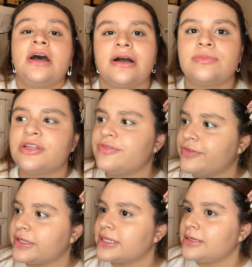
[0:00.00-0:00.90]
I'm gonna
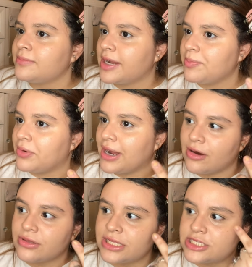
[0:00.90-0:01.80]
fill in my
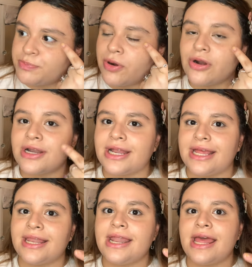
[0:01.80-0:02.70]
brow, this part in,